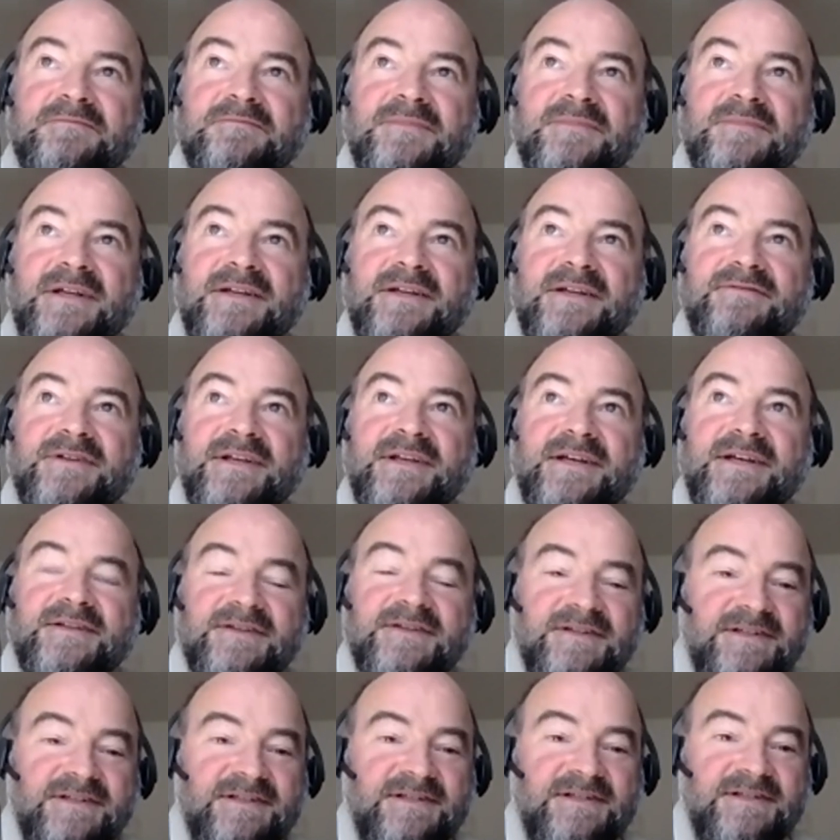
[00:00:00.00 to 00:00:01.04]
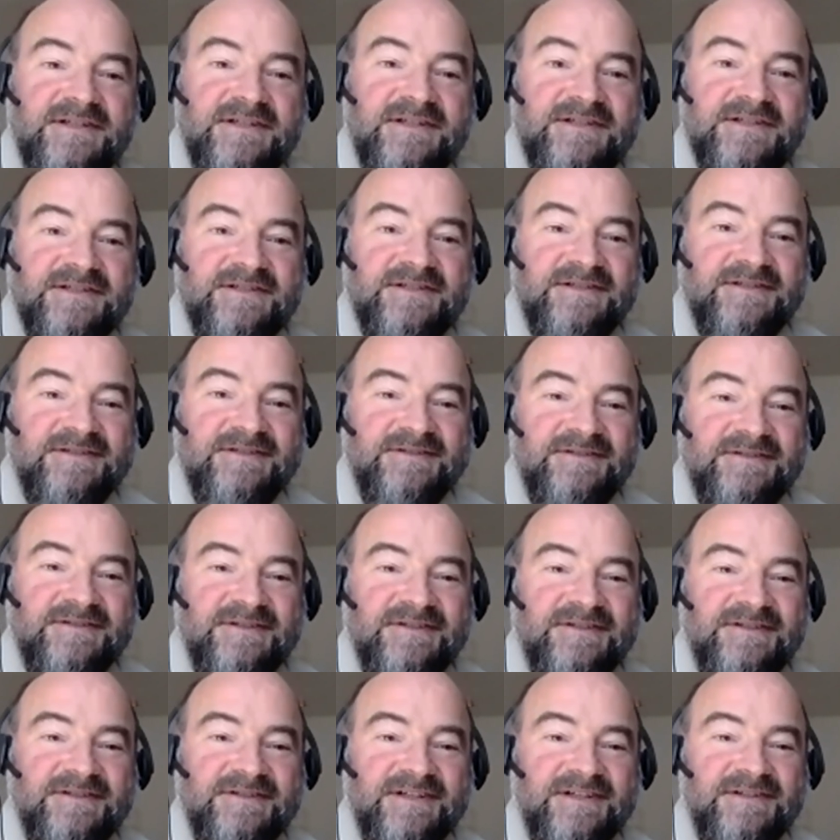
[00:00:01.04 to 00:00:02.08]
having had the elite
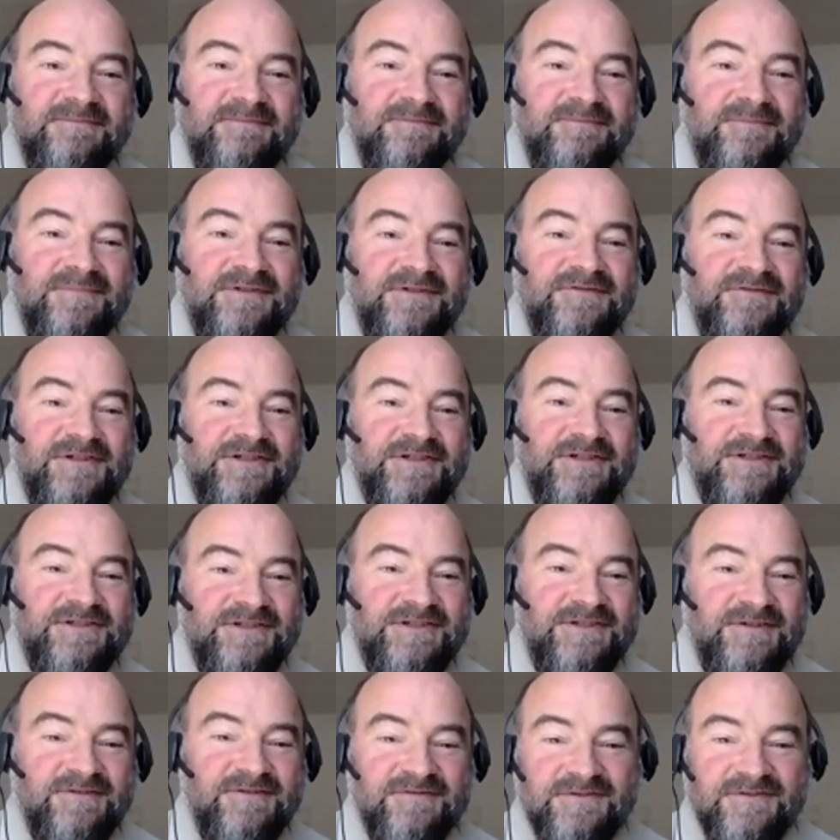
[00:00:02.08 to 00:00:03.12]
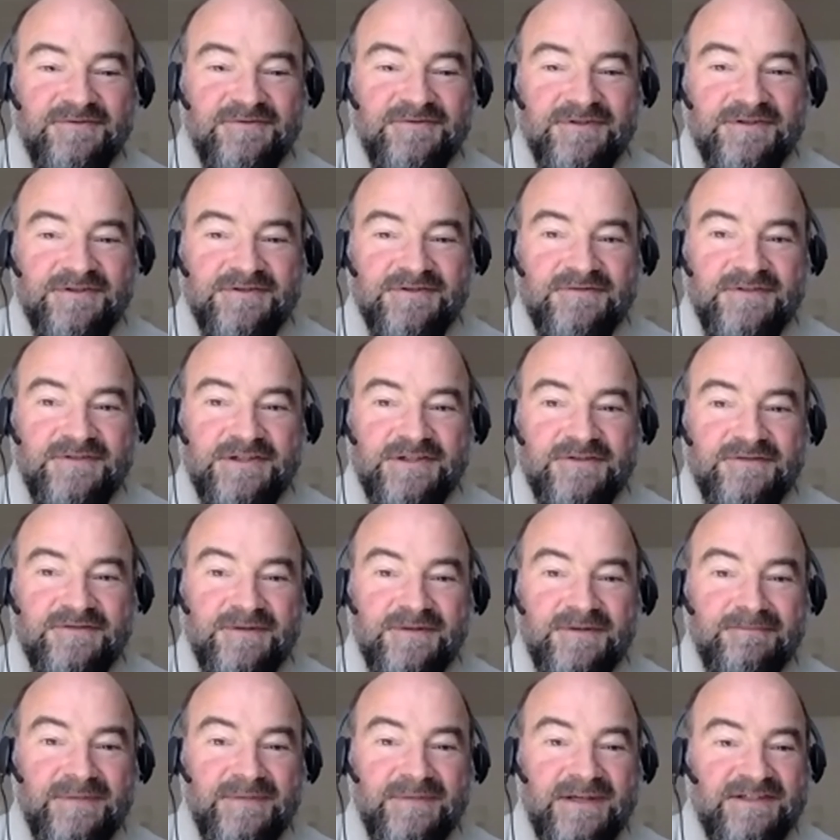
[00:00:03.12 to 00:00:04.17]
a privilege of going to one of the
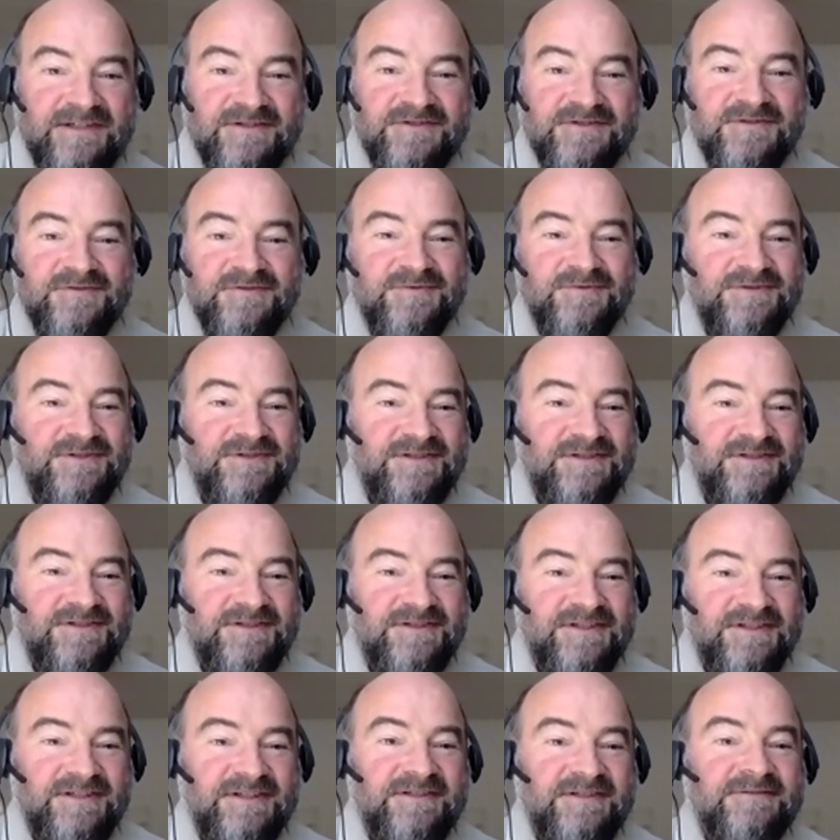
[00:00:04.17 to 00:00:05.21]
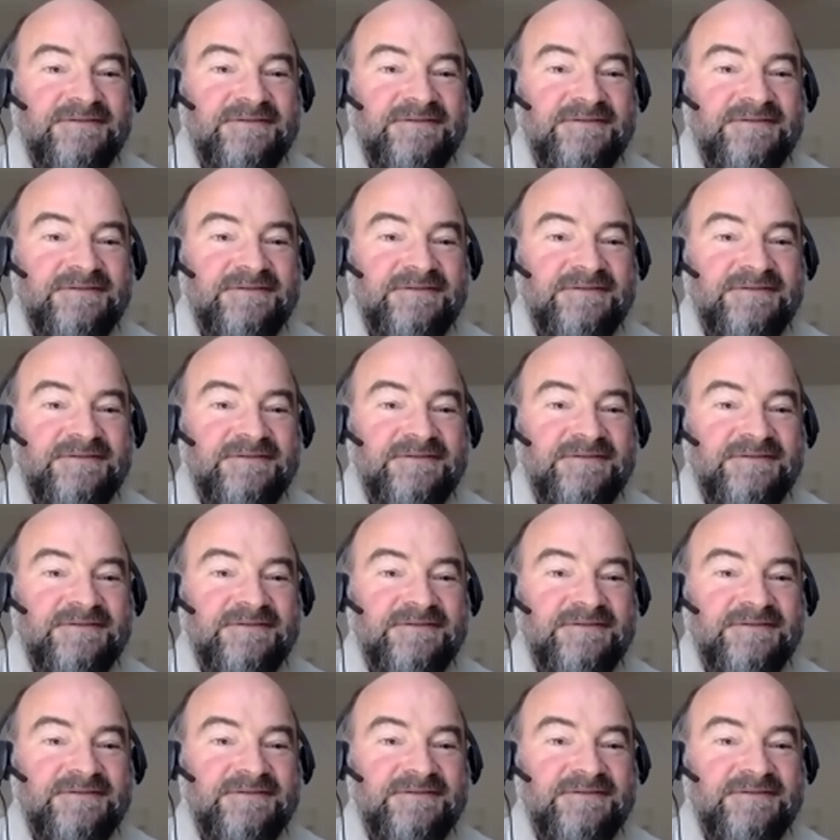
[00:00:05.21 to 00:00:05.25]
better schools in Trier,